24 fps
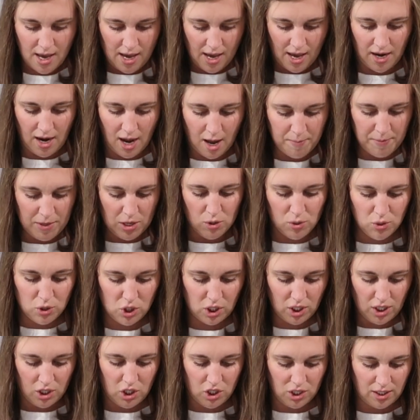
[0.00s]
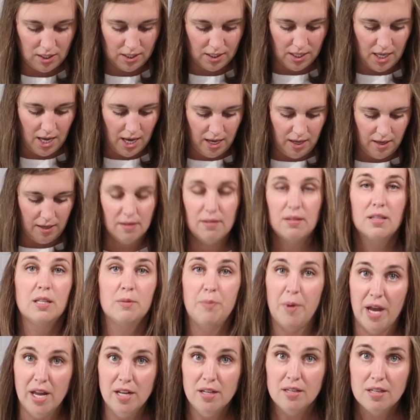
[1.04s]
and I'm usually just like
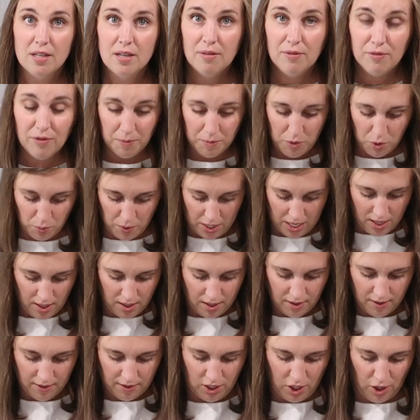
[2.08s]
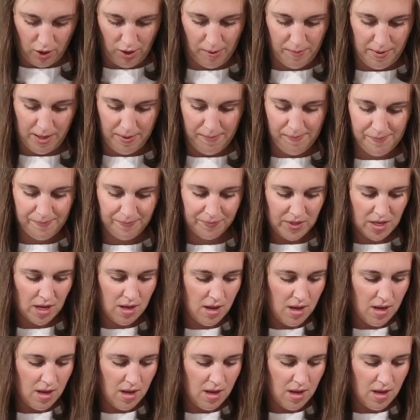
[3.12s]
spent from the week, you know what I mean?